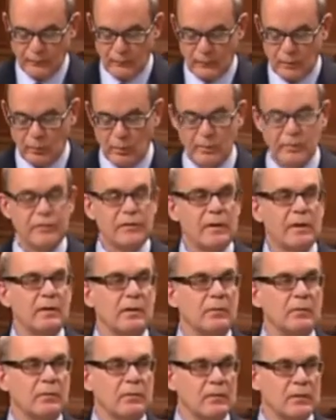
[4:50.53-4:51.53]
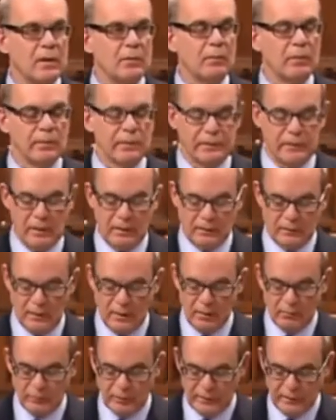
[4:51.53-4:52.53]
we said we would take
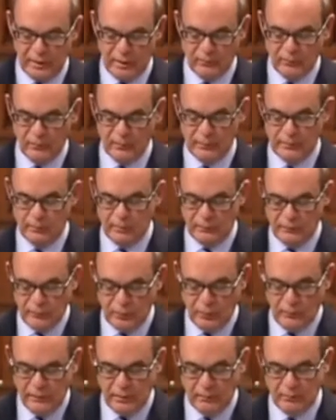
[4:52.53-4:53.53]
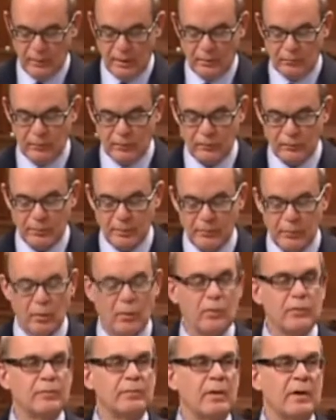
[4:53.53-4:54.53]
time to carefully review the amendments
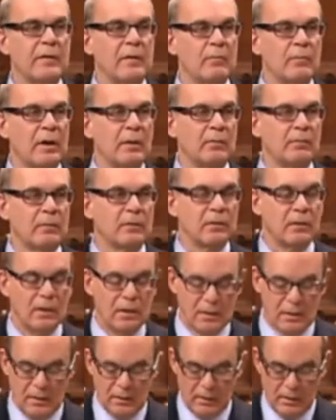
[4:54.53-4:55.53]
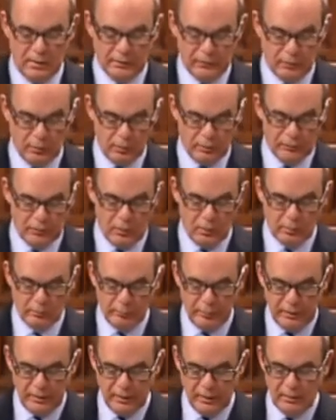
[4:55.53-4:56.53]
proposed by the member to his own
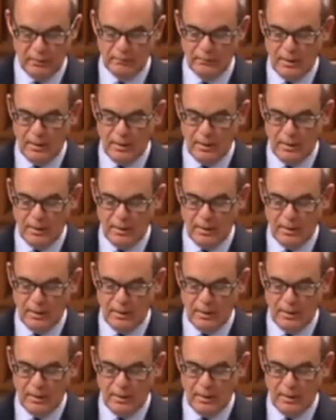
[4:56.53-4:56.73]
bill.